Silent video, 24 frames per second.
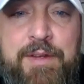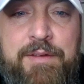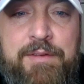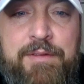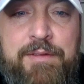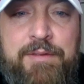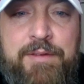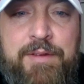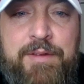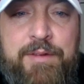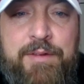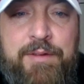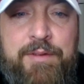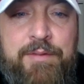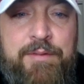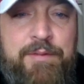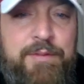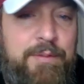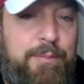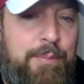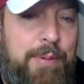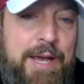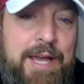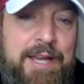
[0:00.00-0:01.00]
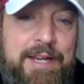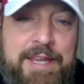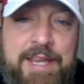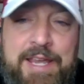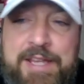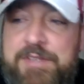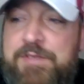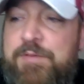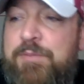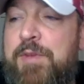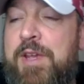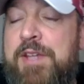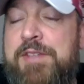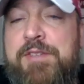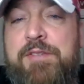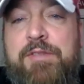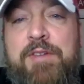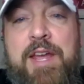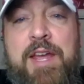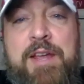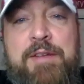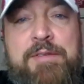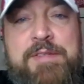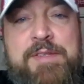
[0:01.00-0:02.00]
podcast from
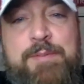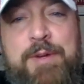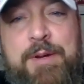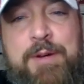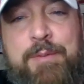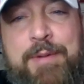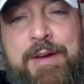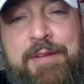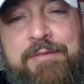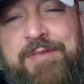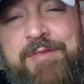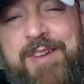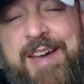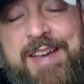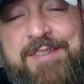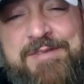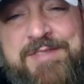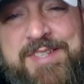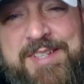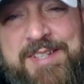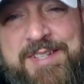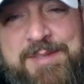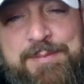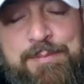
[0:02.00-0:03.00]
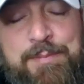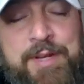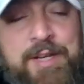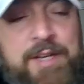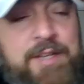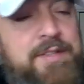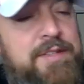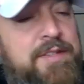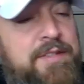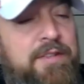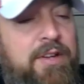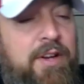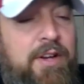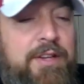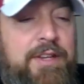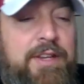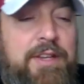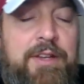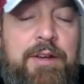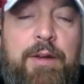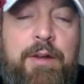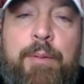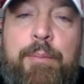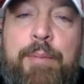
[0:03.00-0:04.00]
yesterday, I spent about 5-6 minutes
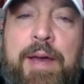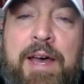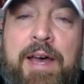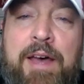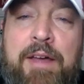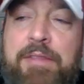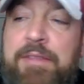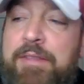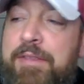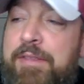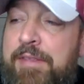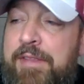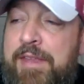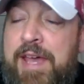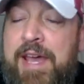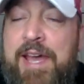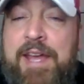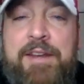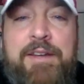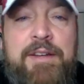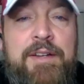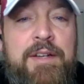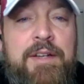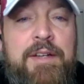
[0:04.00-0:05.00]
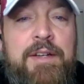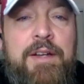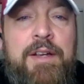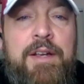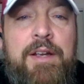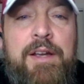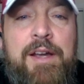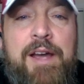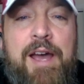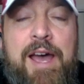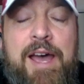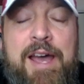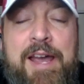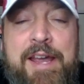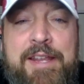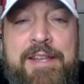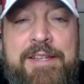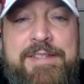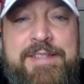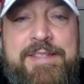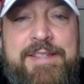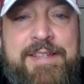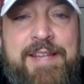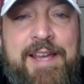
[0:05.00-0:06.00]
talking about that. All right,
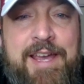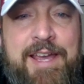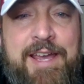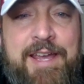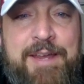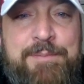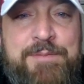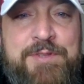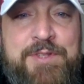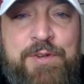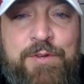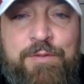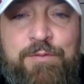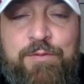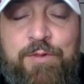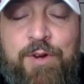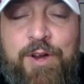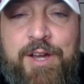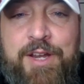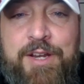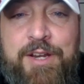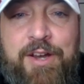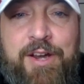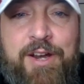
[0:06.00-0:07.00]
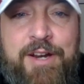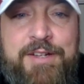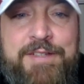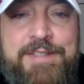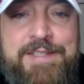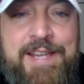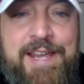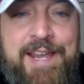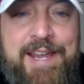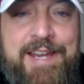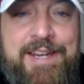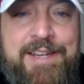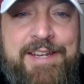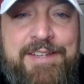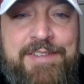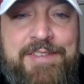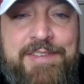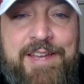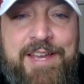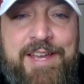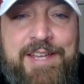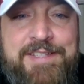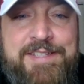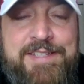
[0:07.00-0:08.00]
it's time to run our
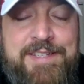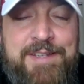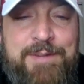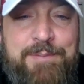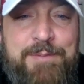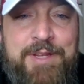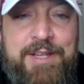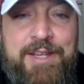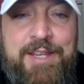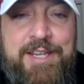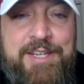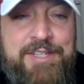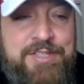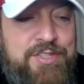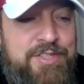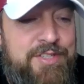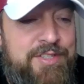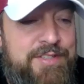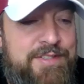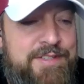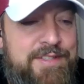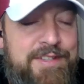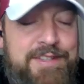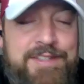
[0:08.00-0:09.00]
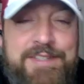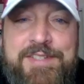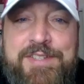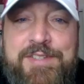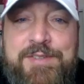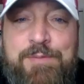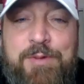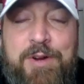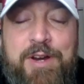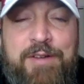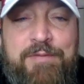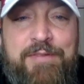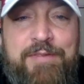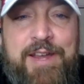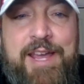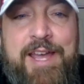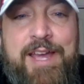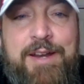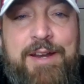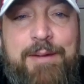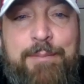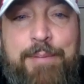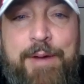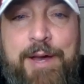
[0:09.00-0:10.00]
Tankathon simulations. And this is where if I
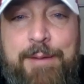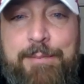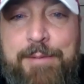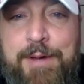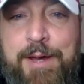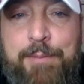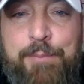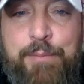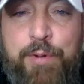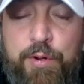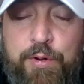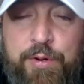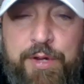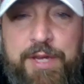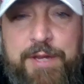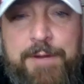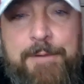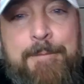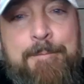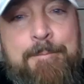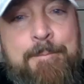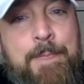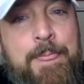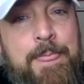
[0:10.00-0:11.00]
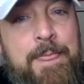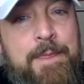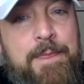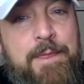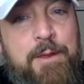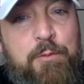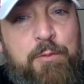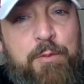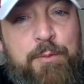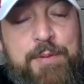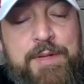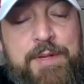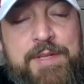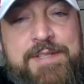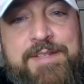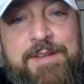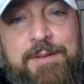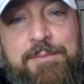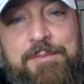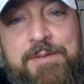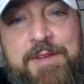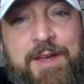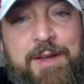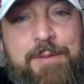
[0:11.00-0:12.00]
had a Baba Booey, there would be
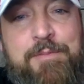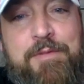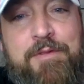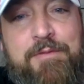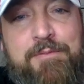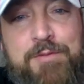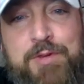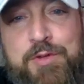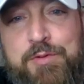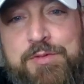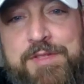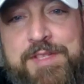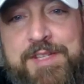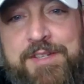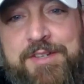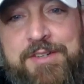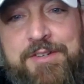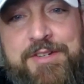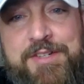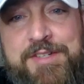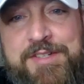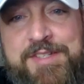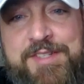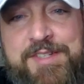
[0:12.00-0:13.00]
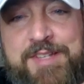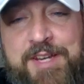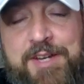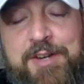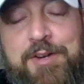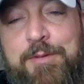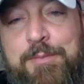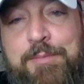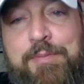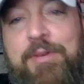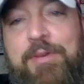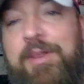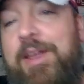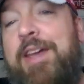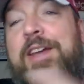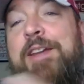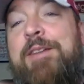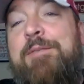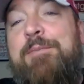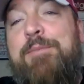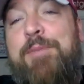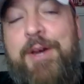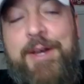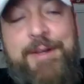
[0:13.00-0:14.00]
some type of music or a stinger
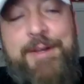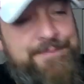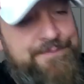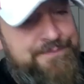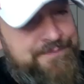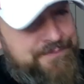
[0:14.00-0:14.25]
playing. But